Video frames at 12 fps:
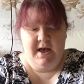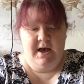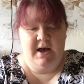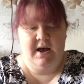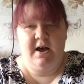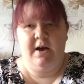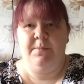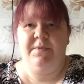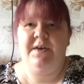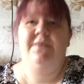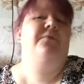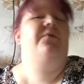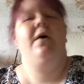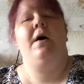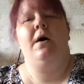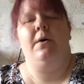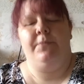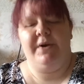They're
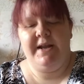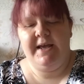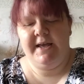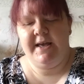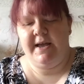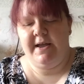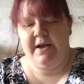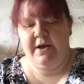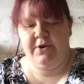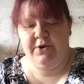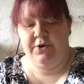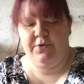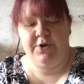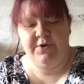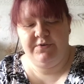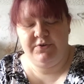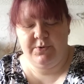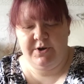from Nikki, who
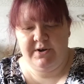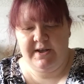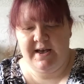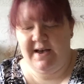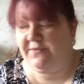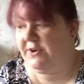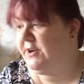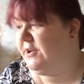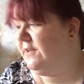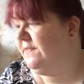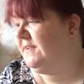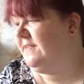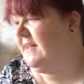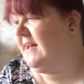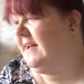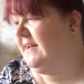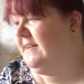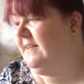used to work at Heaven and Earth
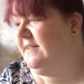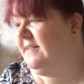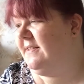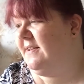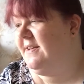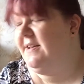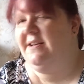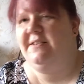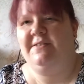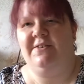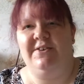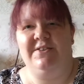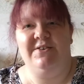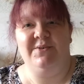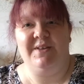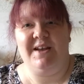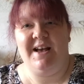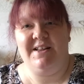Designs. Sorry too,
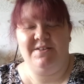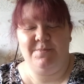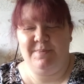the cats are